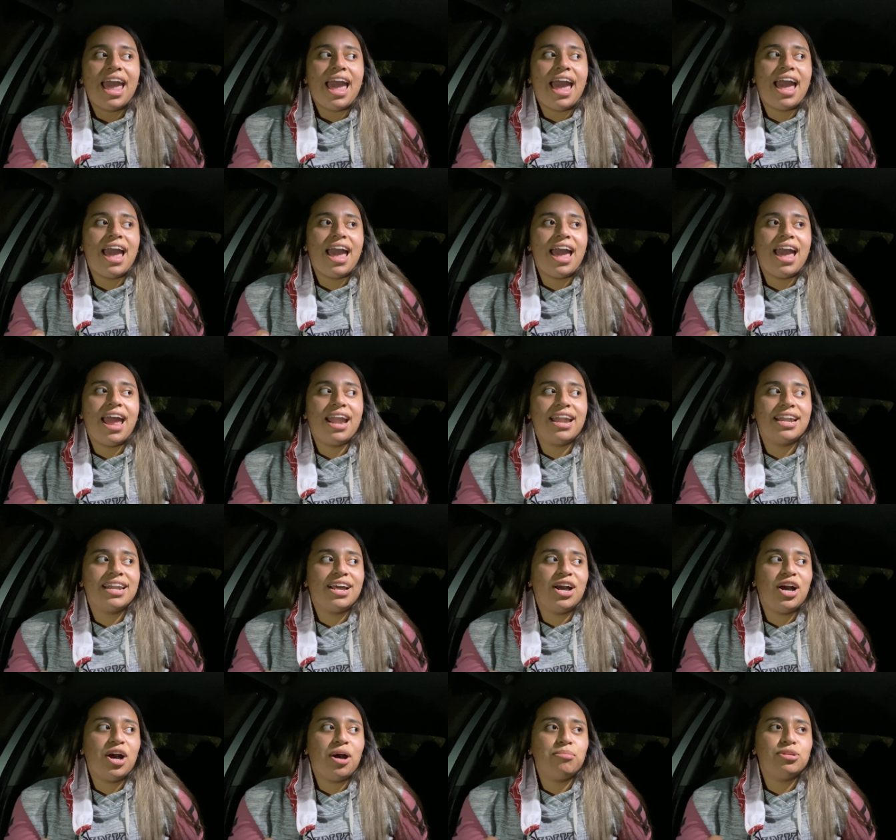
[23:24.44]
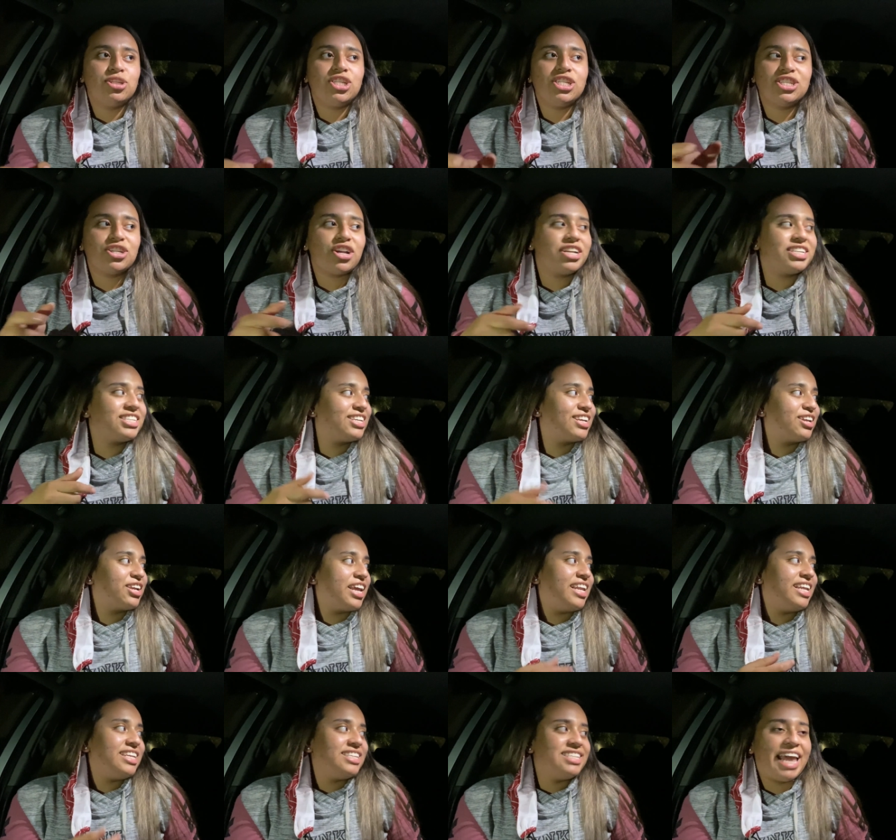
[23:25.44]
and um, she starts
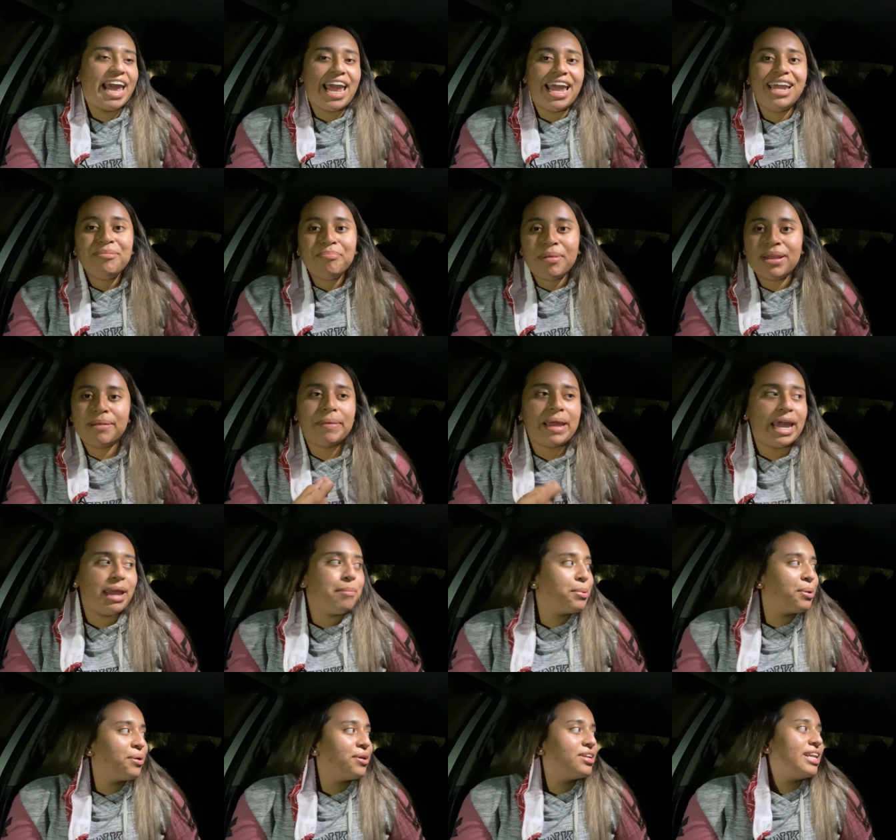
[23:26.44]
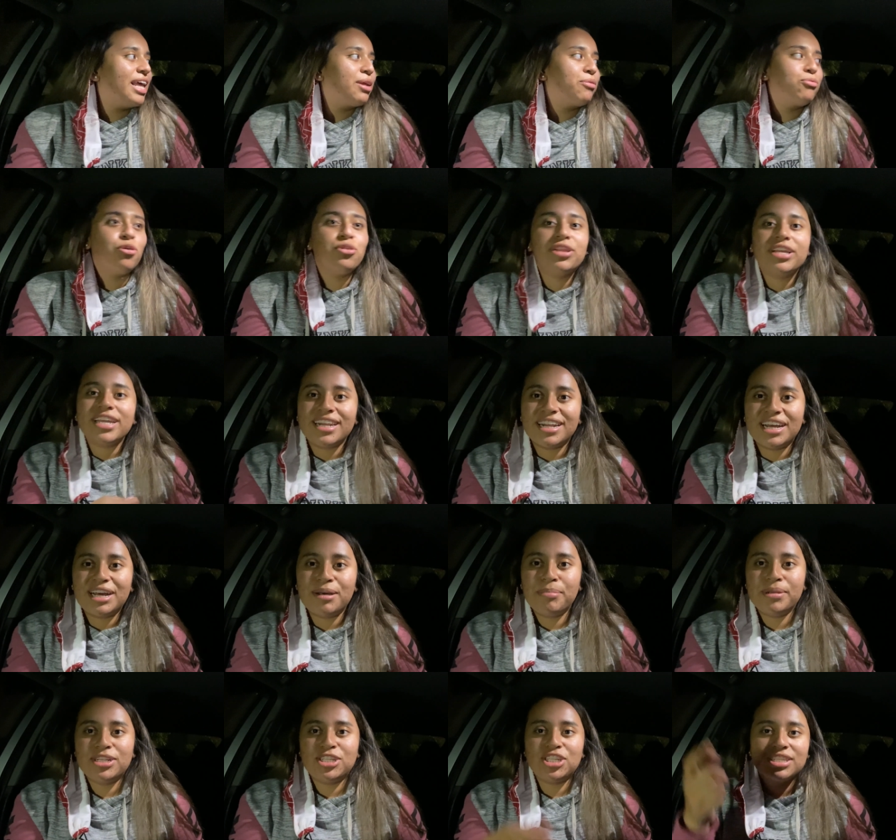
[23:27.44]
getting tape and paper and like rolling it
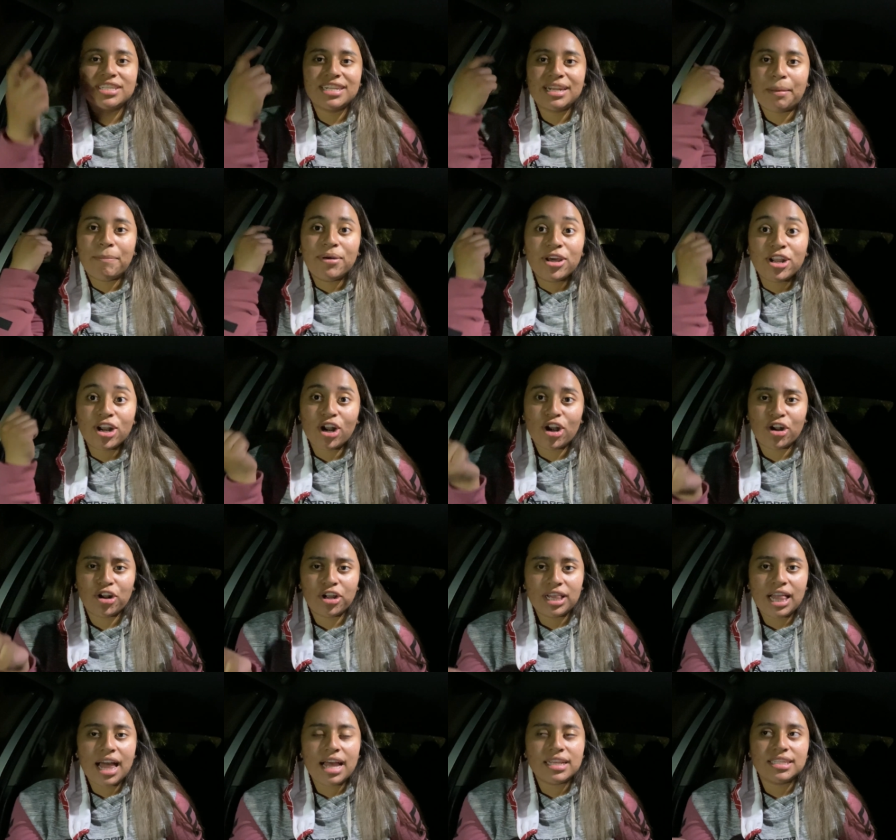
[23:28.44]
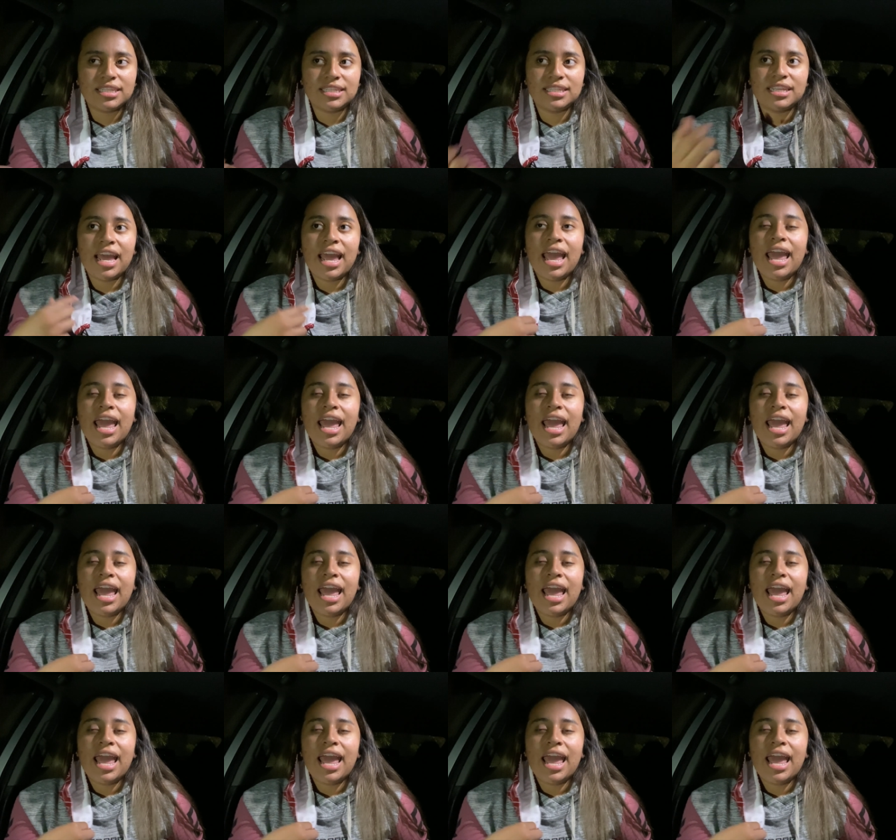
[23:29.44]
up and she's gonna put it on her glasses.